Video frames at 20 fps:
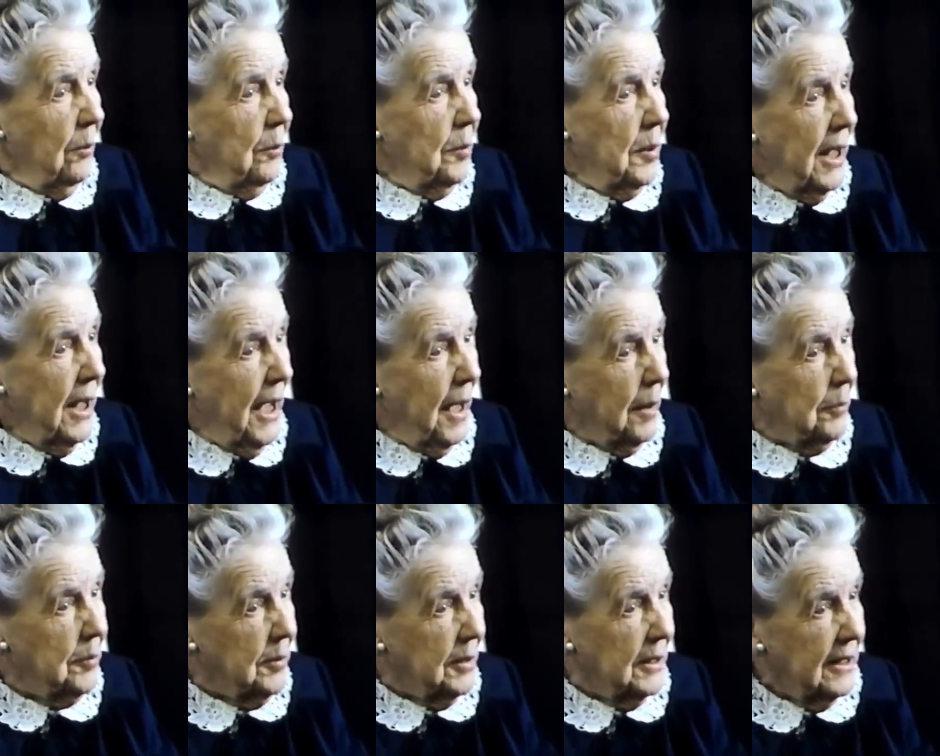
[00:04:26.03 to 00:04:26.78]

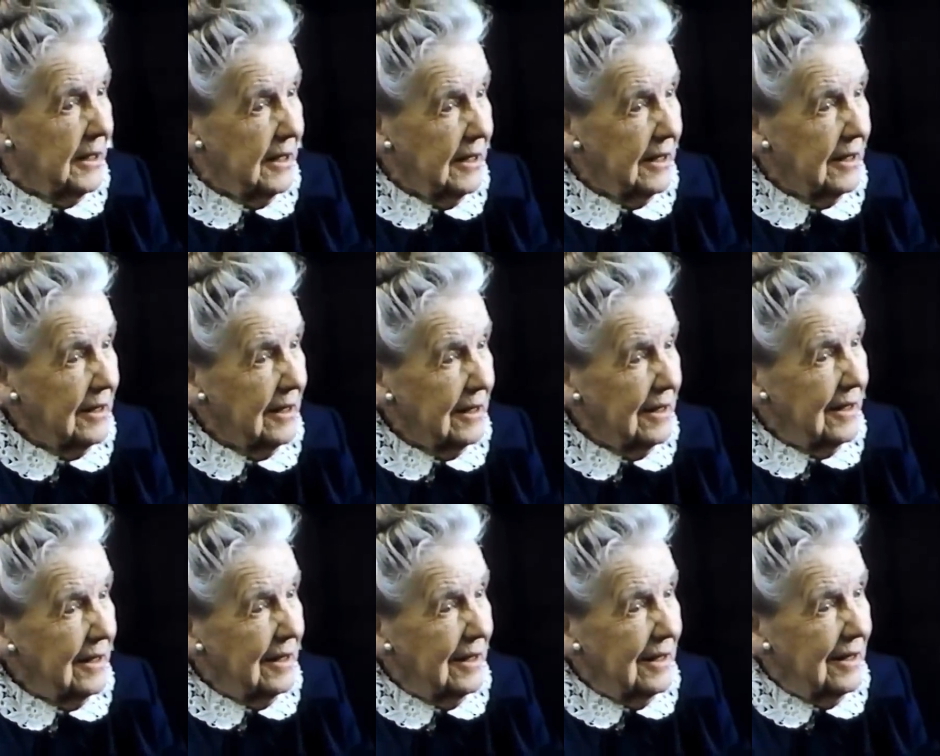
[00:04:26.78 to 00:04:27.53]
Pappy.
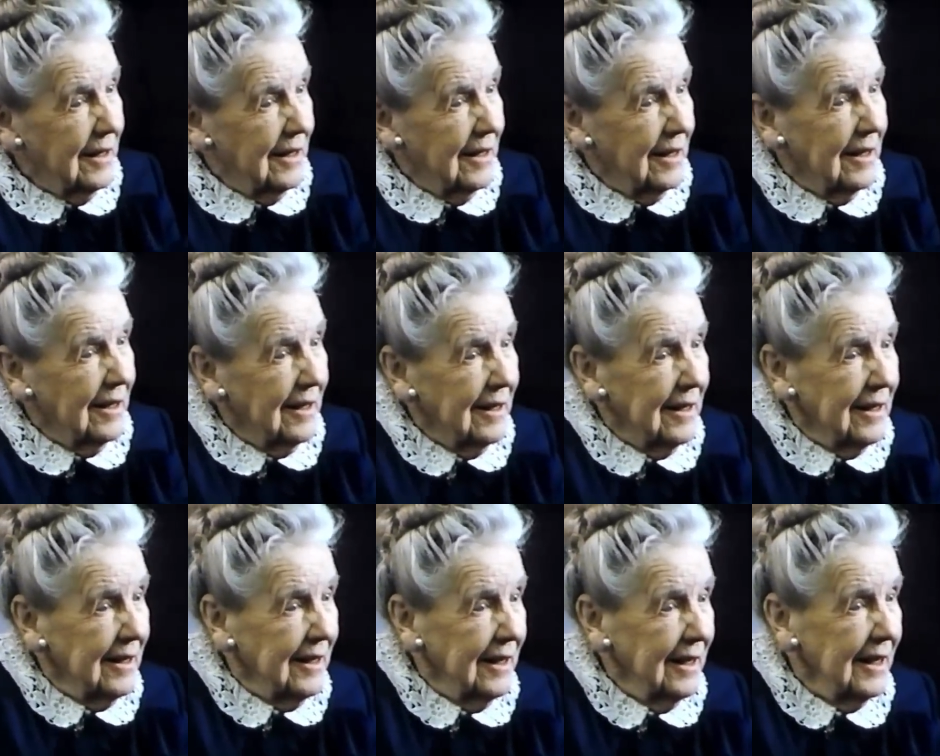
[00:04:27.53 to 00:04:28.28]

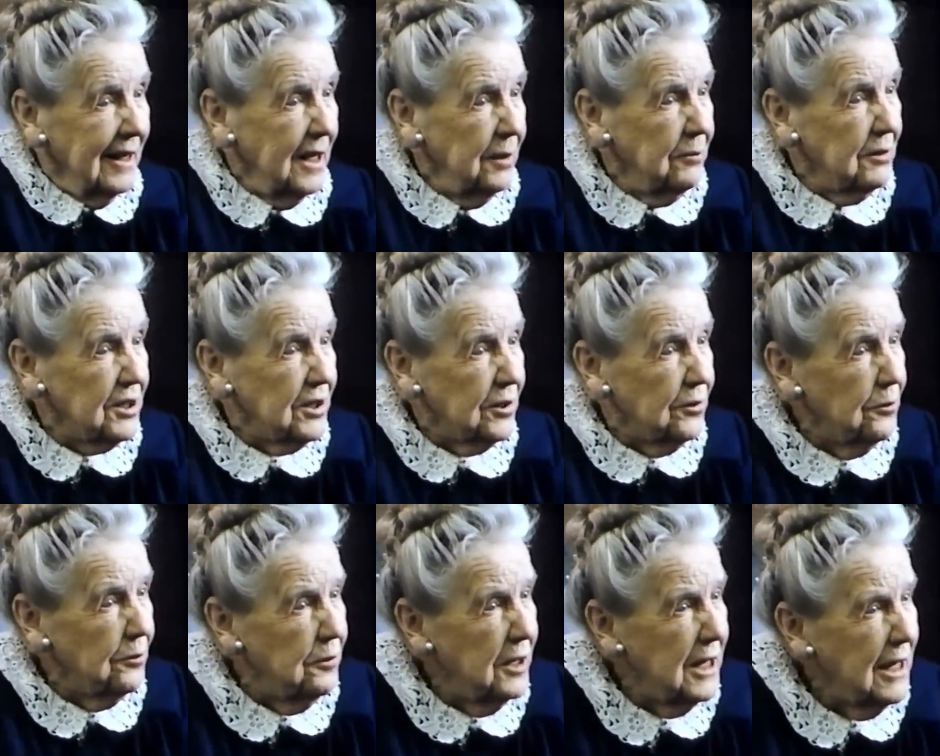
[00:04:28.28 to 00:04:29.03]
He was a
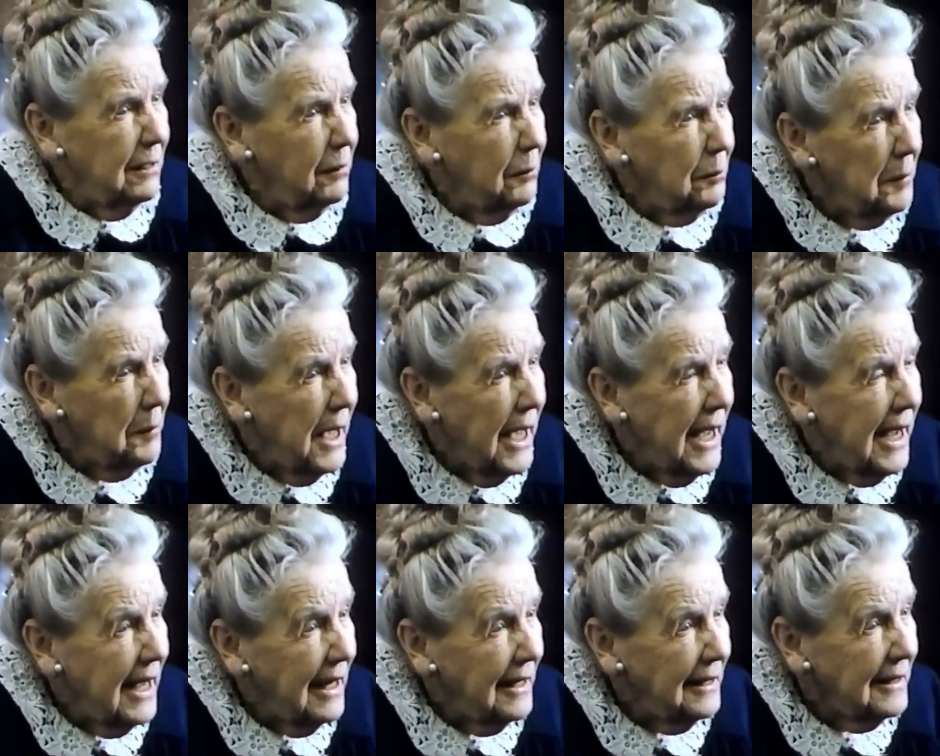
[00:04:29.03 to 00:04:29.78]
real
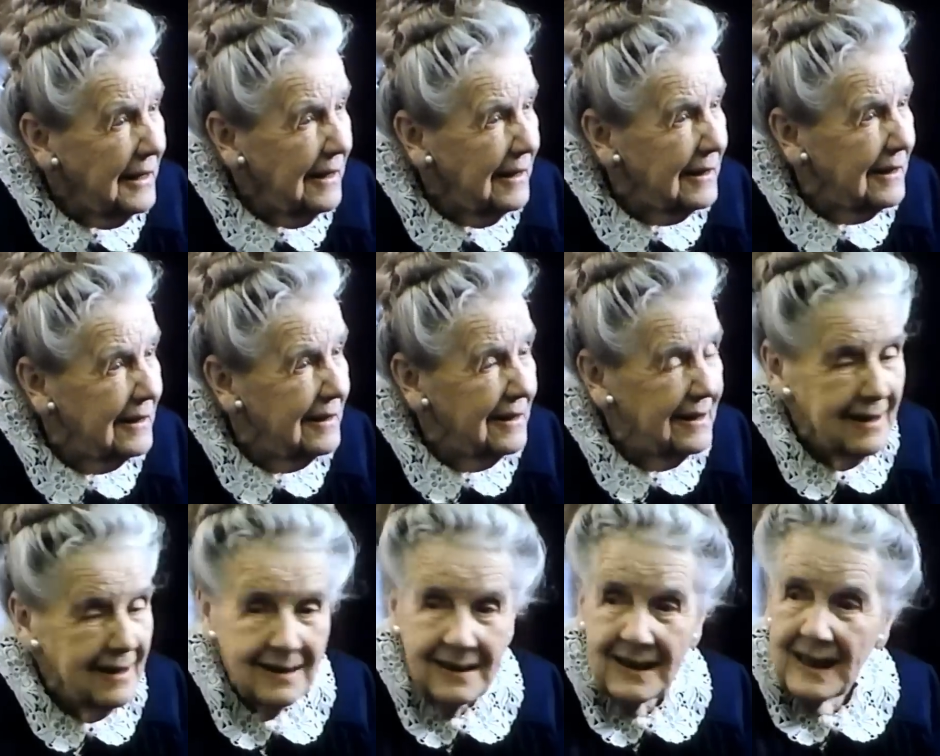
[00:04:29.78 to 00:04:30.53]
man?
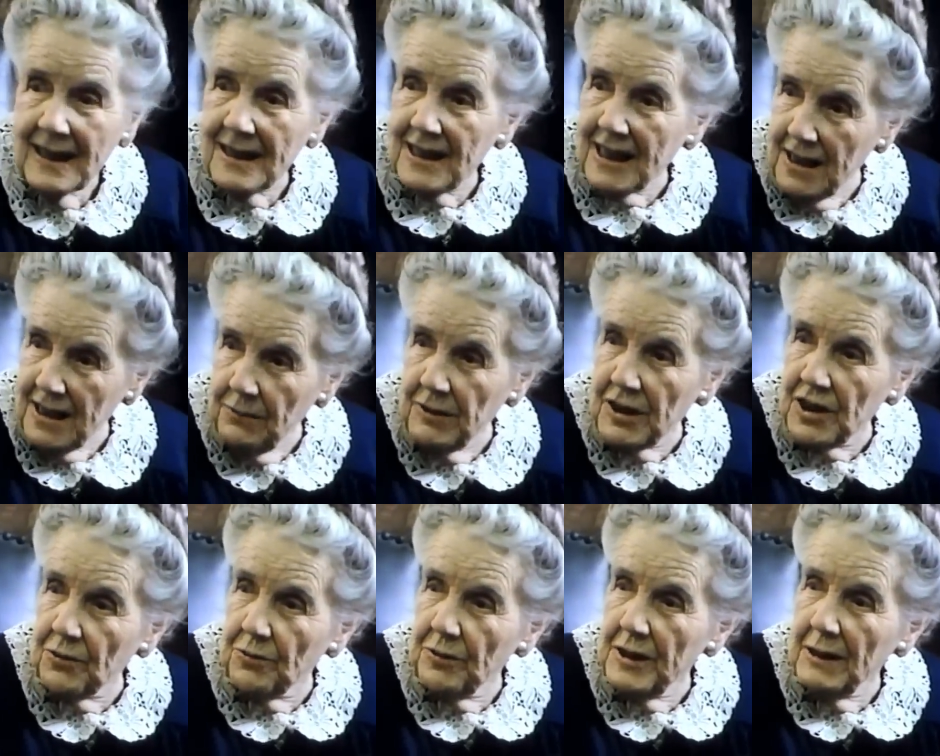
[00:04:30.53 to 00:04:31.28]
Yes, he
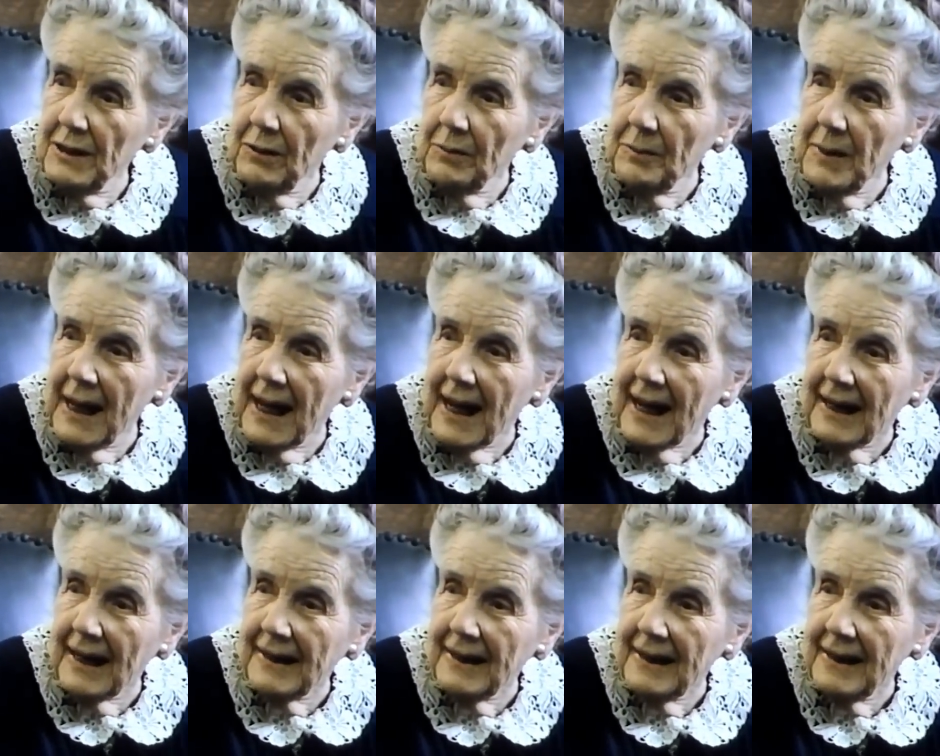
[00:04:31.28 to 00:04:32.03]
was a real
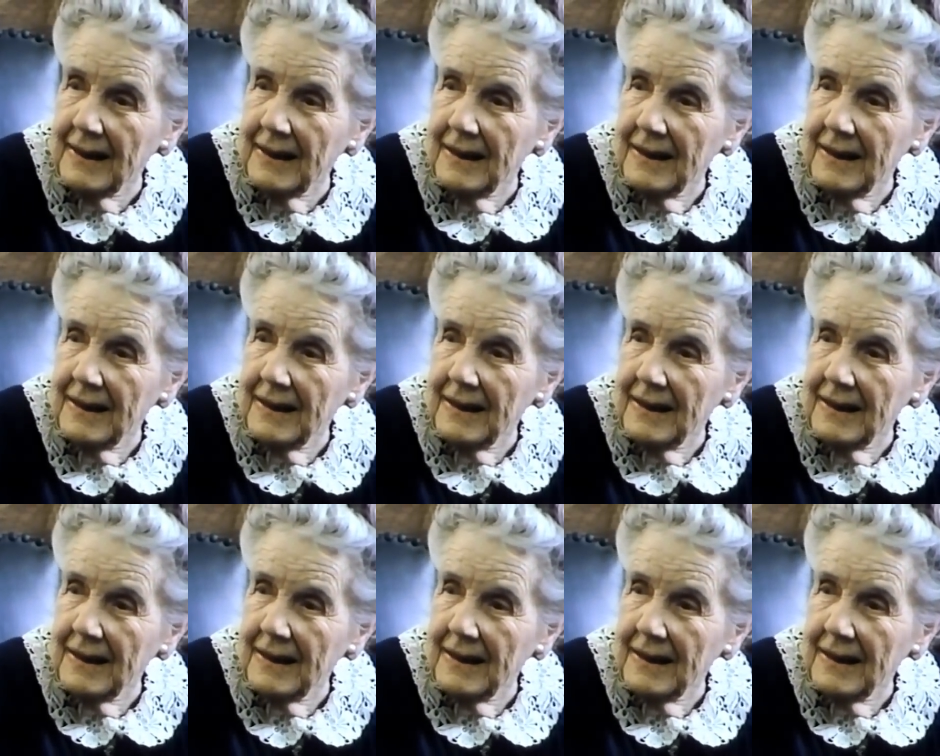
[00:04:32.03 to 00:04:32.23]
man.